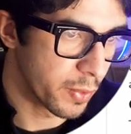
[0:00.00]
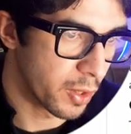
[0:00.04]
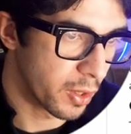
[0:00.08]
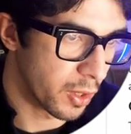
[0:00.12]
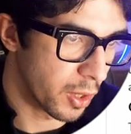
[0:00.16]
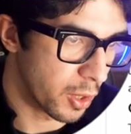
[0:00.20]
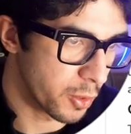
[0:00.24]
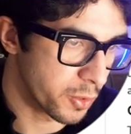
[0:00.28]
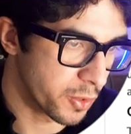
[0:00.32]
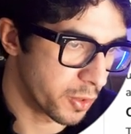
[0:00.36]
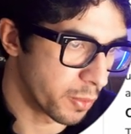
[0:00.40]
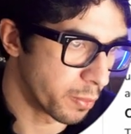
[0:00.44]

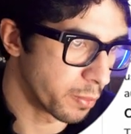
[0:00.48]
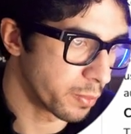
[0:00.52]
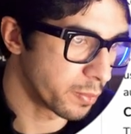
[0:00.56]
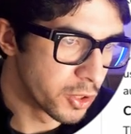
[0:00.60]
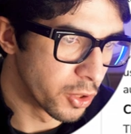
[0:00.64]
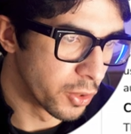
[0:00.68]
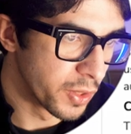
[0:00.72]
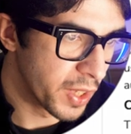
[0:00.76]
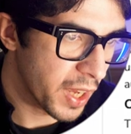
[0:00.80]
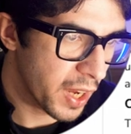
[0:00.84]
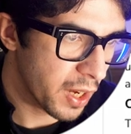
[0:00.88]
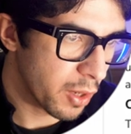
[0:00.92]
Awesome.
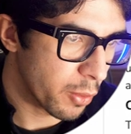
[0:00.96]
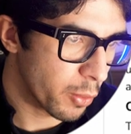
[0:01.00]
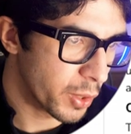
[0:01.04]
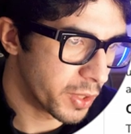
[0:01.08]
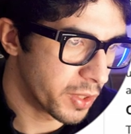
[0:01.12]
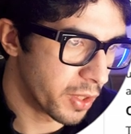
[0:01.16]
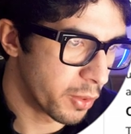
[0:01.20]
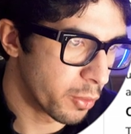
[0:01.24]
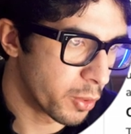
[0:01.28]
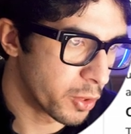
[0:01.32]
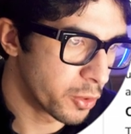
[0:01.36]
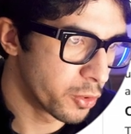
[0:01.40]
So now what
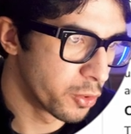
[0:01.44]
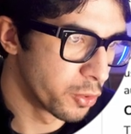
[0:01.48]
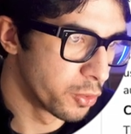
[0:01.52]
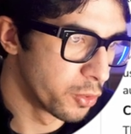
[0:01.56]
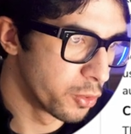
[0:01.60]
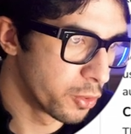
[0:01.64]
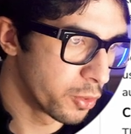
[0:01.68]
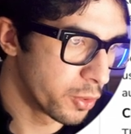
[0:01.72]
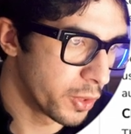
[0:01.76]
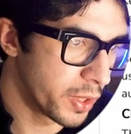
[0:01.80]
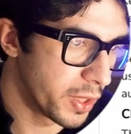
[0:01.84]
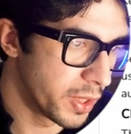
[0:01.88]
I want to
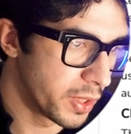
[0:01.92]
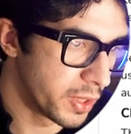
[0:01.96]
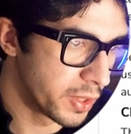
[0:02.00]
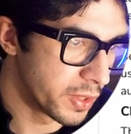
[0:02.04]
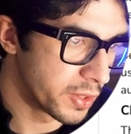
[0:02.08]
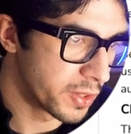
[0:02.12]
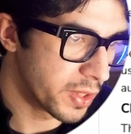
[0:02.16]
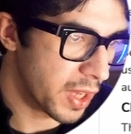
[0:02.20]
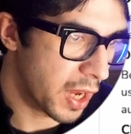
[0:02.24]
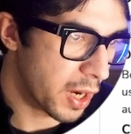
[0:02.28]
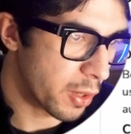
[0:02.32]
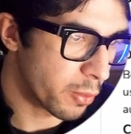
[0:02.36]
do
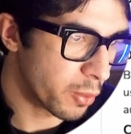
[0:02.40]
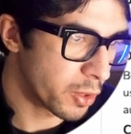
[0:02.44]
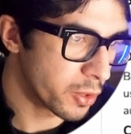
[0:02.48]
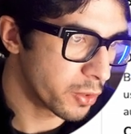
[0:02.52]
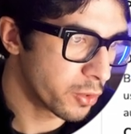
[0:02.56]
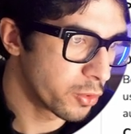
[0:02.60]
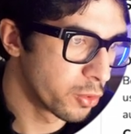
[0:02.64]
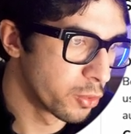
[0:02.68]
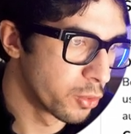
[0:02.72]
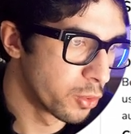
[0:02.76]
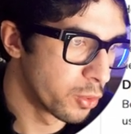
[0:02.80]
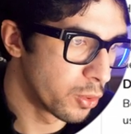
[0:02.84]
is I
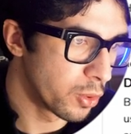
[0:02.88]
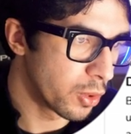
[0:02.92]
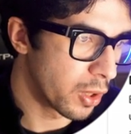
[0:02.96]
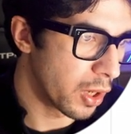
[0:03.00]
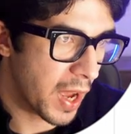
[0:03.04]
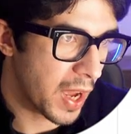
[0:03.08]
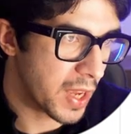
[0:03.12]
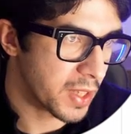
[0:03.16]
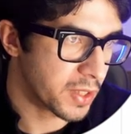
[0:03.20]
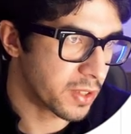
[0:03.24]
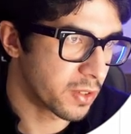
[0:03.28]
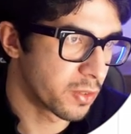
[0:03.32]
want to
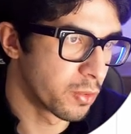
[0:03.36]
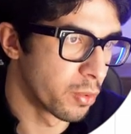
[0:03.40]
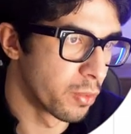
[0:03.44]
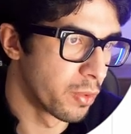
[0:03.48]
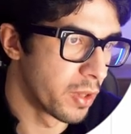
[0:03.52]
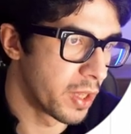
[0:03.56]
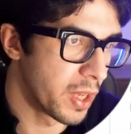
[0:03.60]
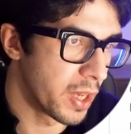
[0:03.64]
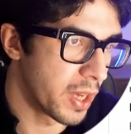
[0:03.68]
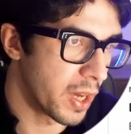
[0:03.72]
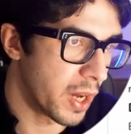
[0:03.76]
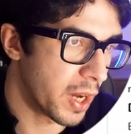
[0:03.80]
ask to
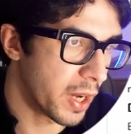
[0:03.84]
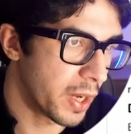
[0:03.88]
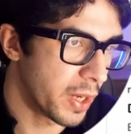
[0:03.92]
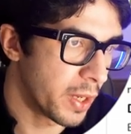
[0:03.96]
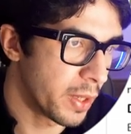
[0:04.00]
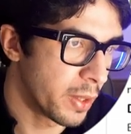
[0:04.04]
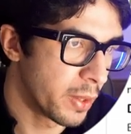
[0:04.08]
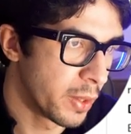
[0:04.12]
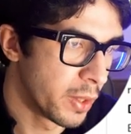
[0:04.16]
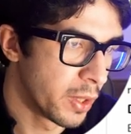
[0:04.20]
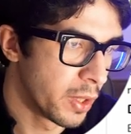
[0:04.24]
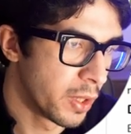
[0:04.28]
the
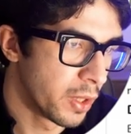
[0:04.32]
AI